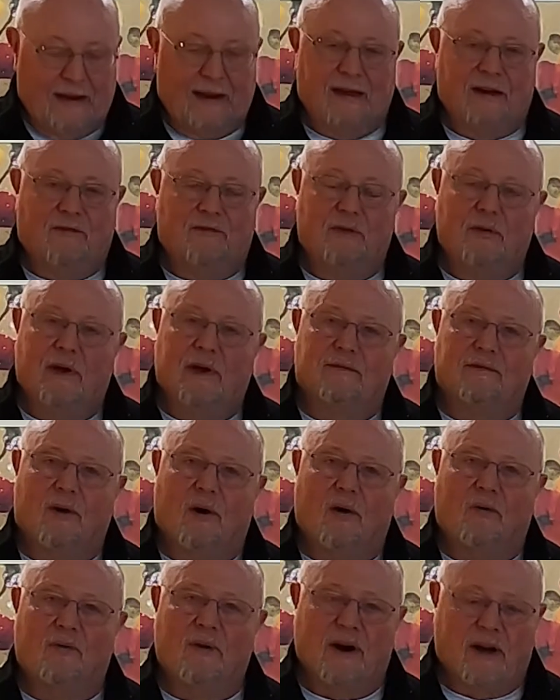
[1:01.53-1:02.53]
And if you have
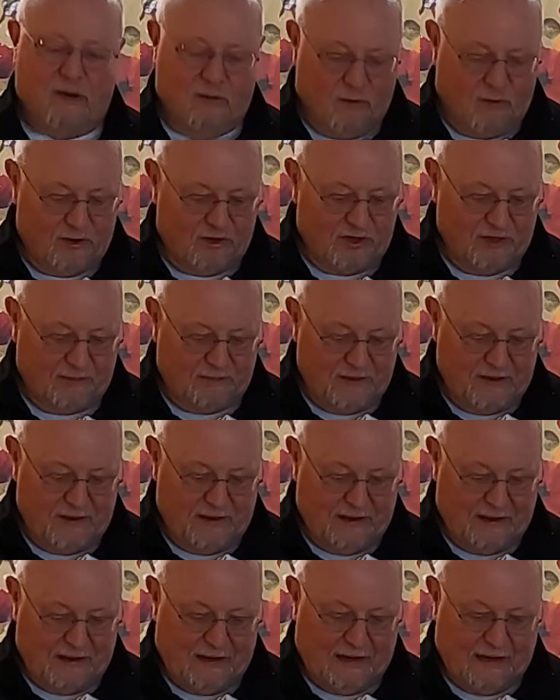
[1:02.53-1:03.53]
already worshiped,
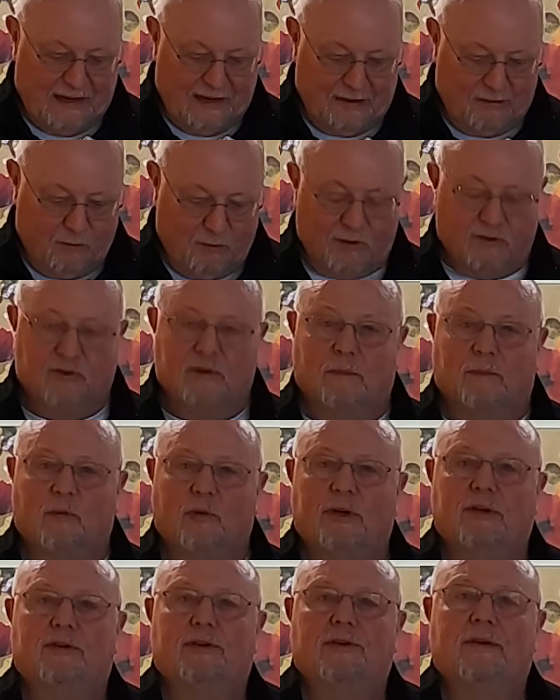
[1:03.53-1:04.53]
I was the
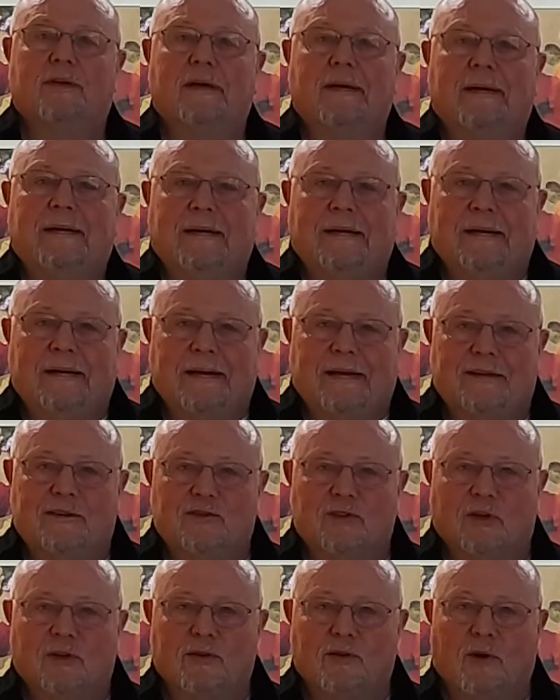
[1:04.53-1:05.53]
preacher, and
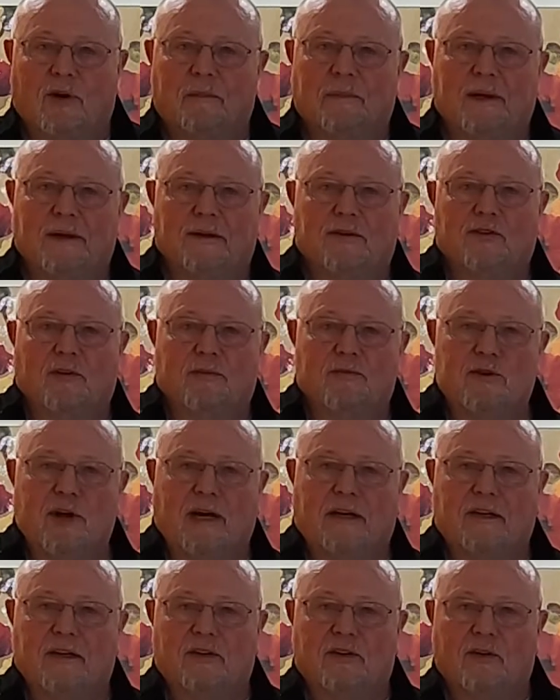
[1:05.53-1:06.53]
so you are being
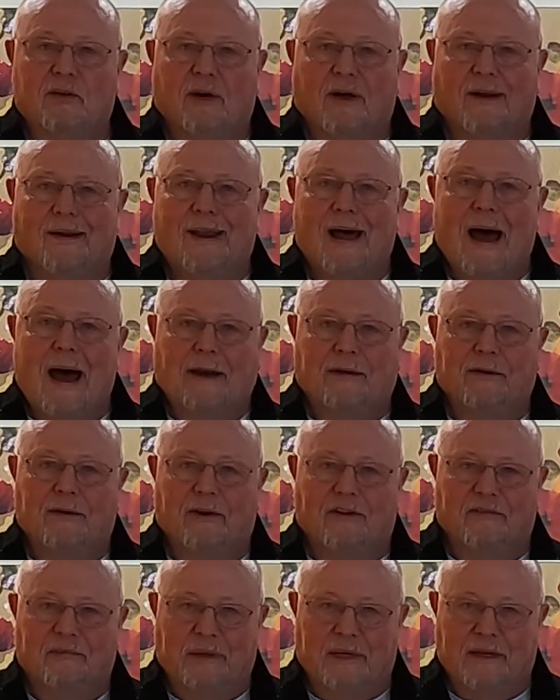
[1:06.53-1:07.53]
subjected to a lot
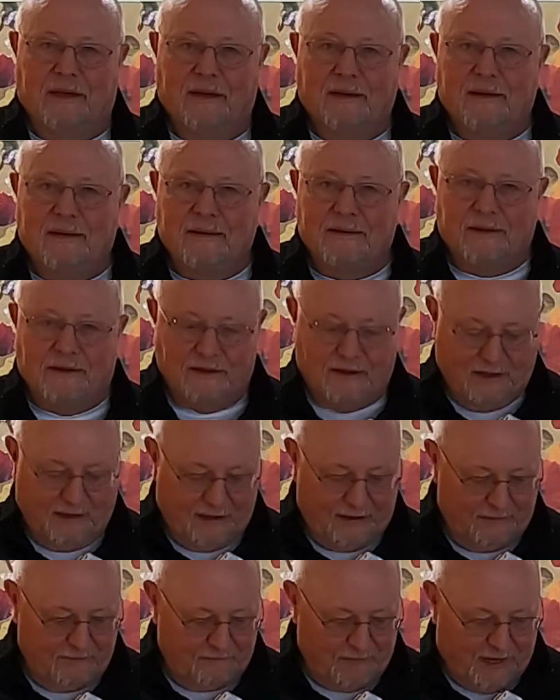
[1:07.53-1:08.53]
of me
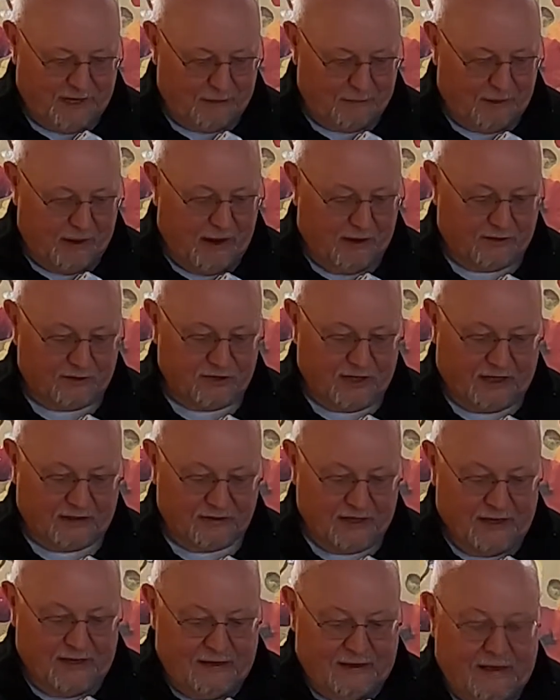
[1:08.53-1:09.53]
today. I
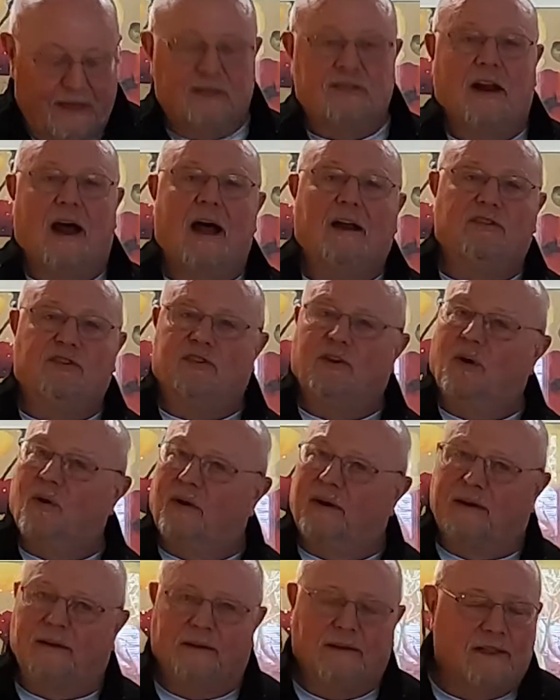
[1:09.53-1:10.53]
apologize. It's an odd
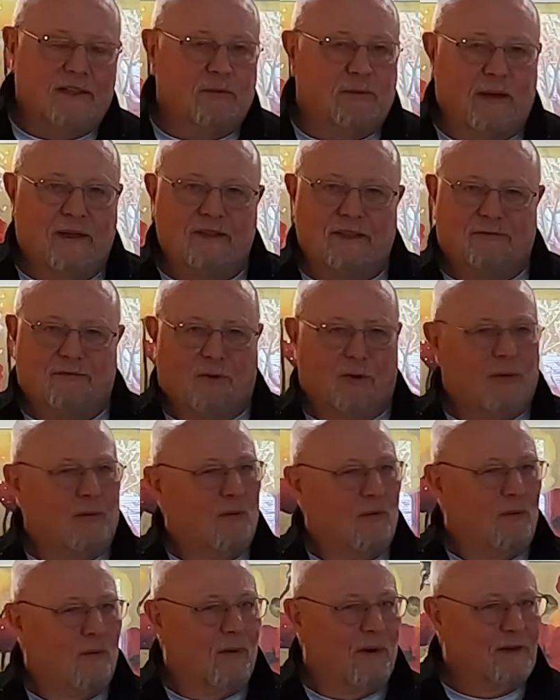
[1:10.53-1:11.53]
story, especially for
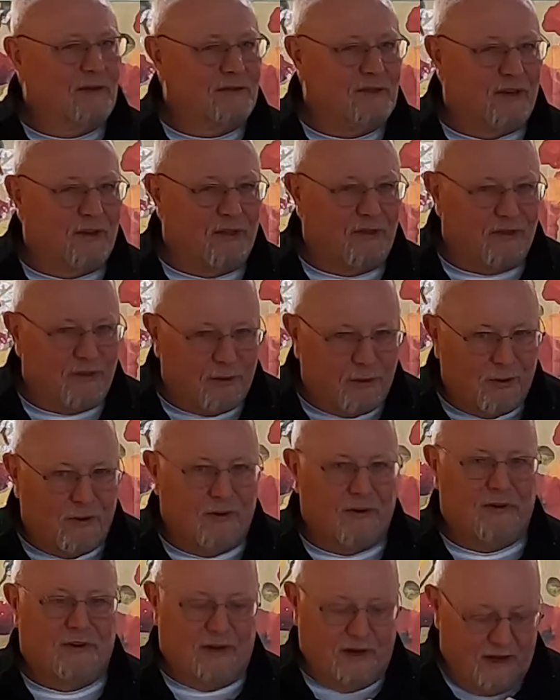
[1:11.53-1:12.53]
what is the
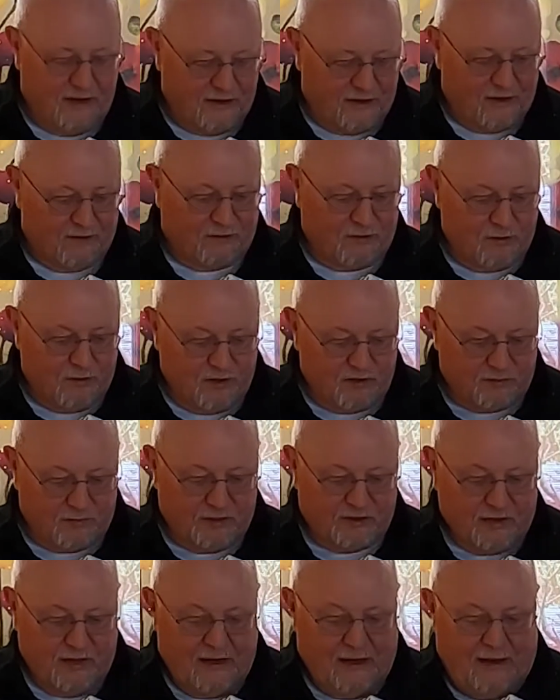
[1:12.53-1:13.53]
third day of
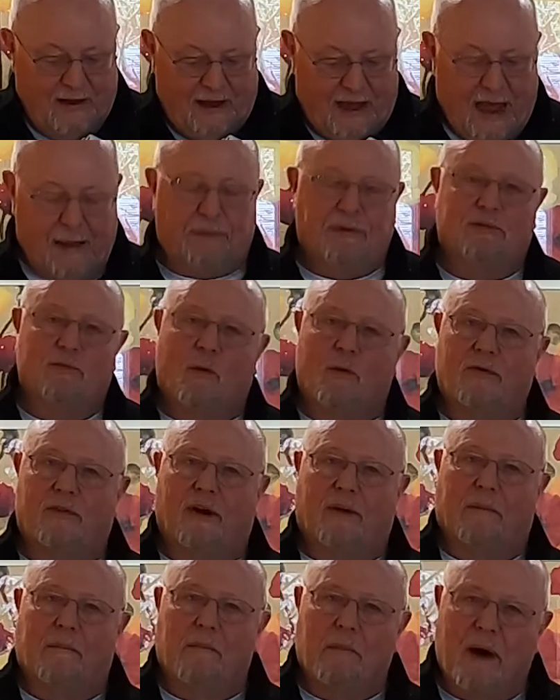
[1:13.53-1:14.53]
Christmas. Happens more
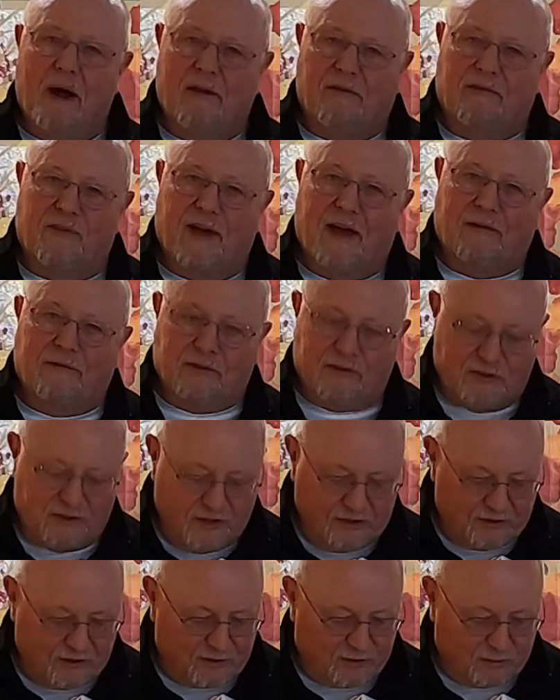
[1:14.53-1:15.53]
than a month after
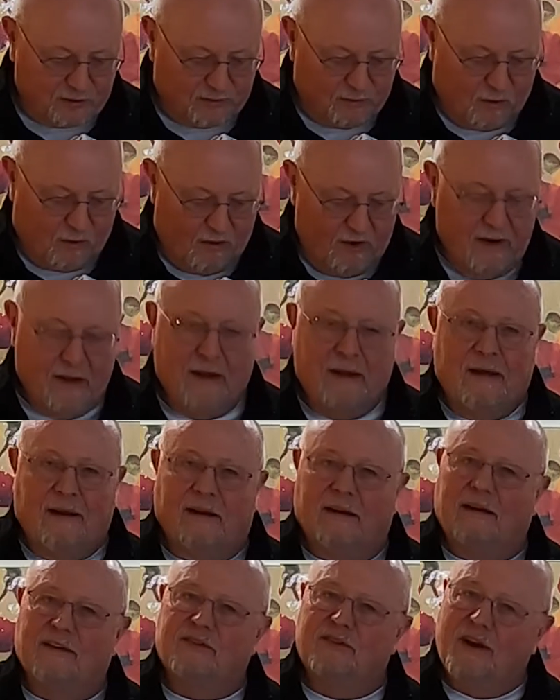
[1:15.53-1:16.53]
Jesus was born.
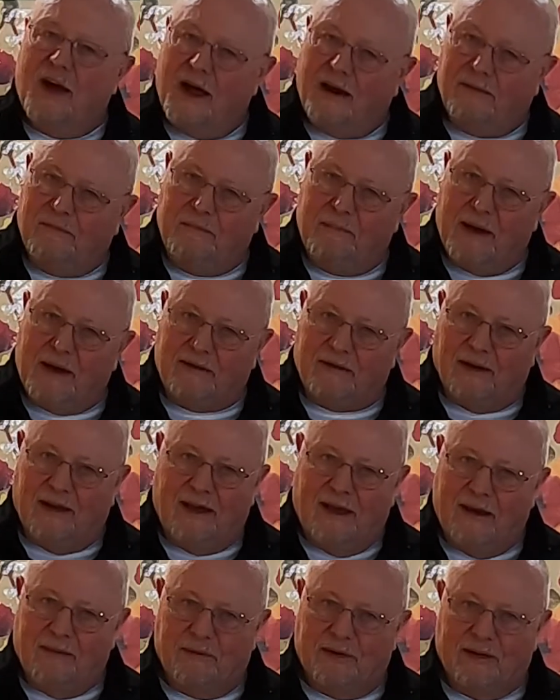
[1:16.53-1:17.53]
And it's not in
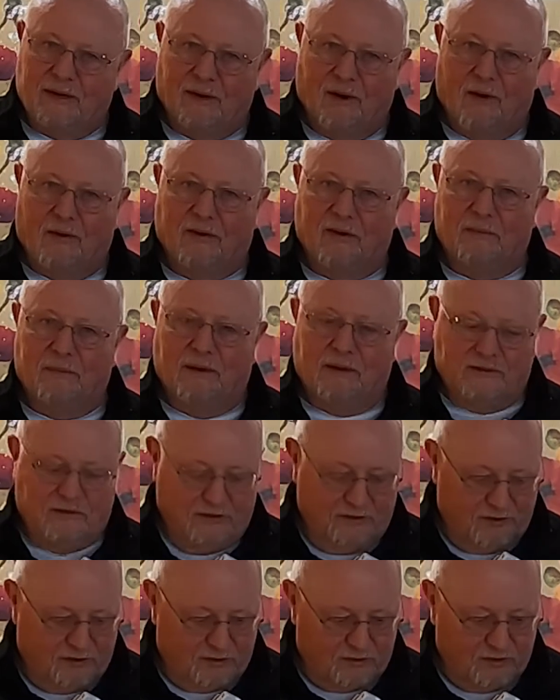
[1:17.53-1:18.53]
Bethlehem any longer, but it's
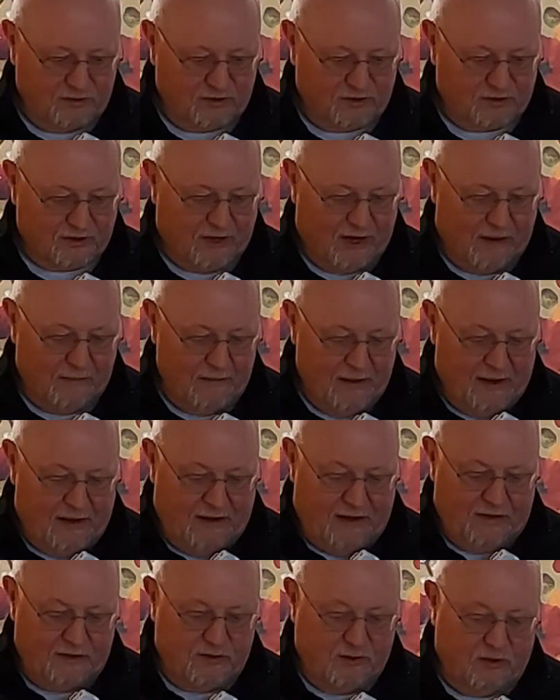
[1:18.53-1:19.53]
in Jerusalem.
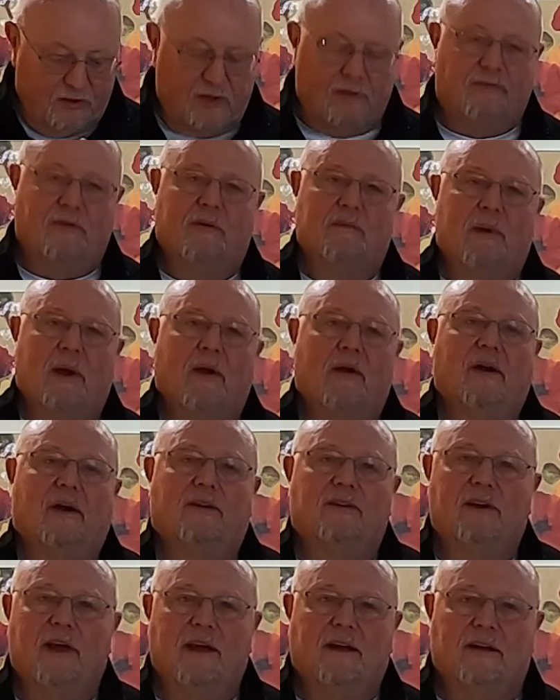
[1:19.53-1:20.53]
And Joseph and Mary
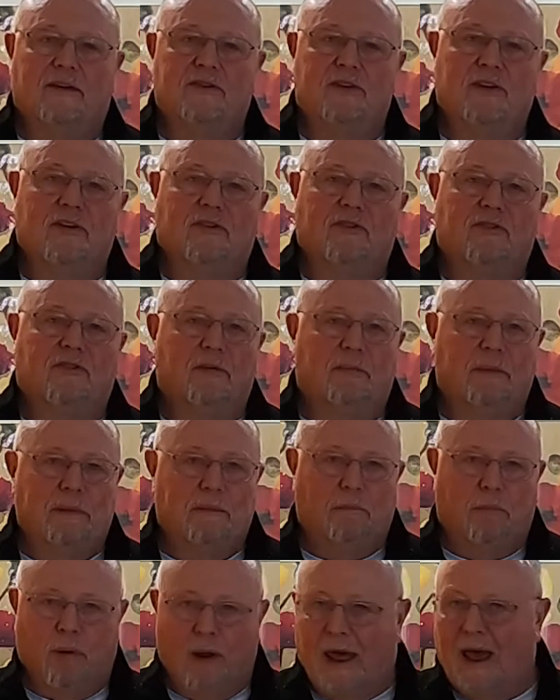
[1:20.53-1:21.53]
are taking Jesus to be
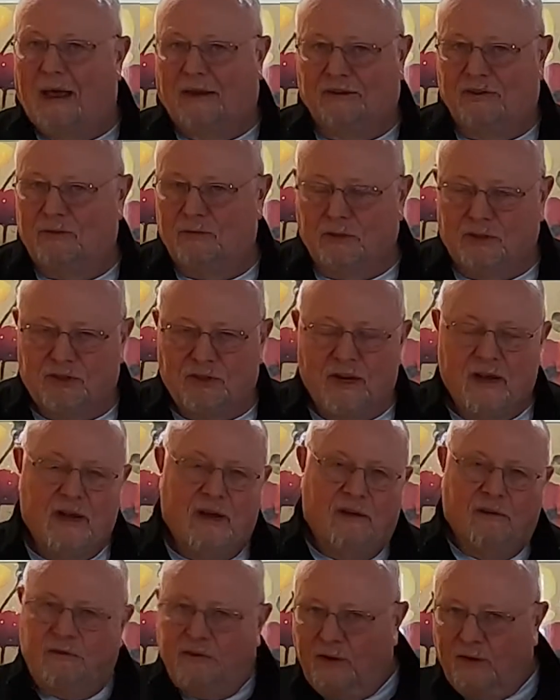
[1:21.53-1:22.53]
blessed, which
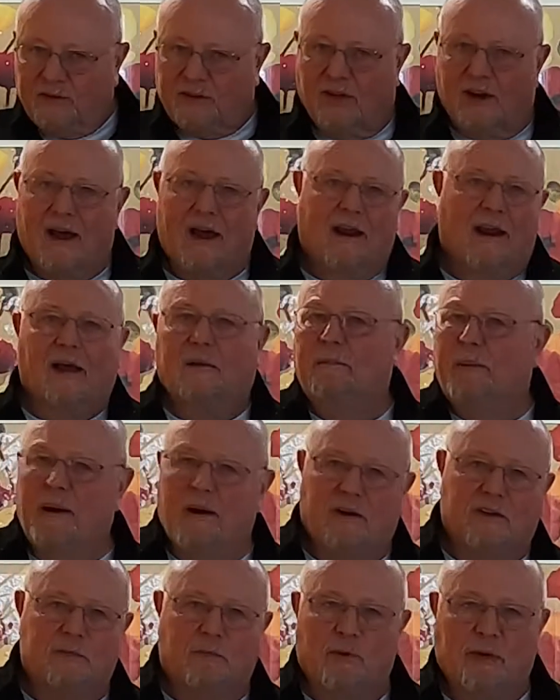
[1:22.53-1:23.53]
feels a lot like
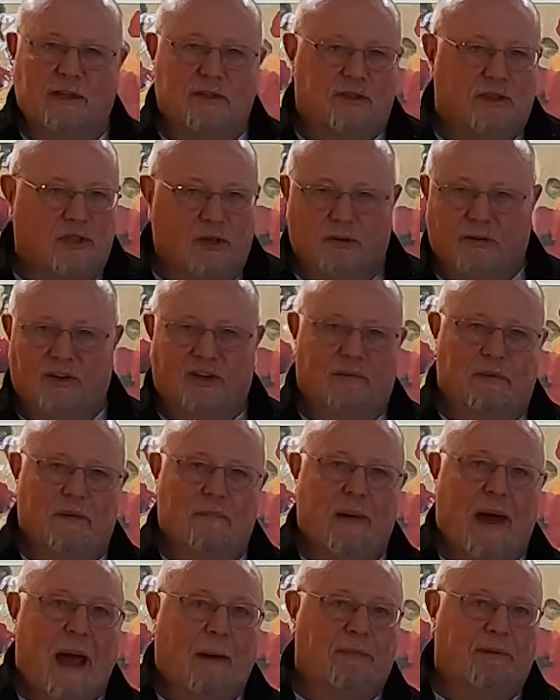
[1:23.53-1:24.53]
parents bringing children to be
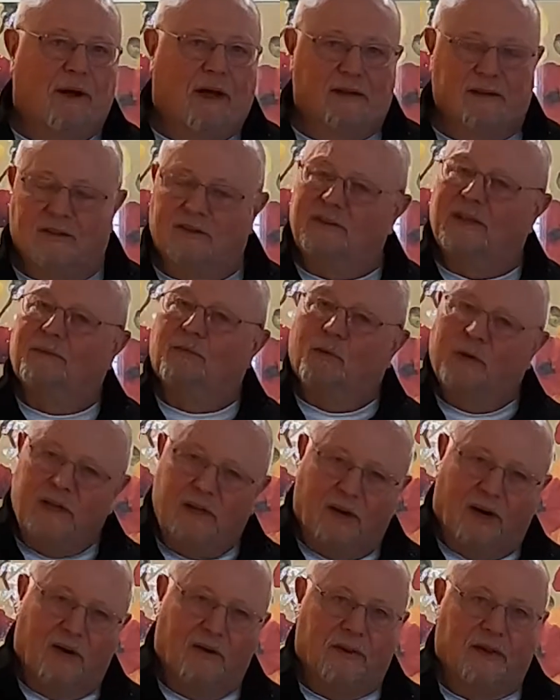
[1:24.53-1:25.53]
baptized, except we
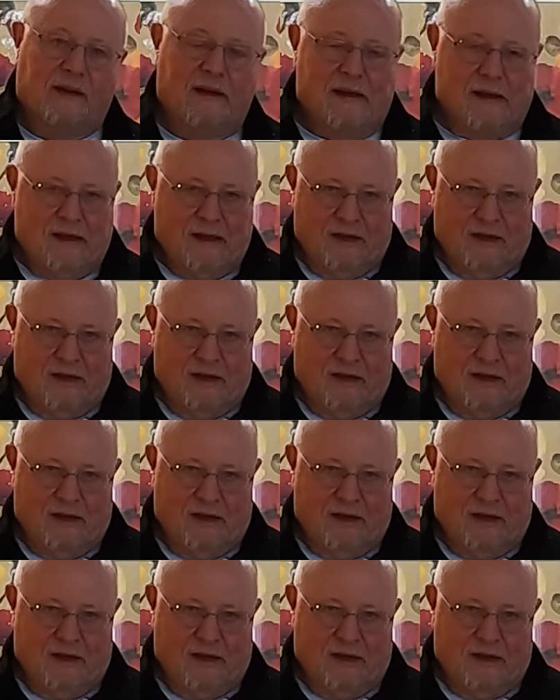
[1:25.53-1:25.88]
know that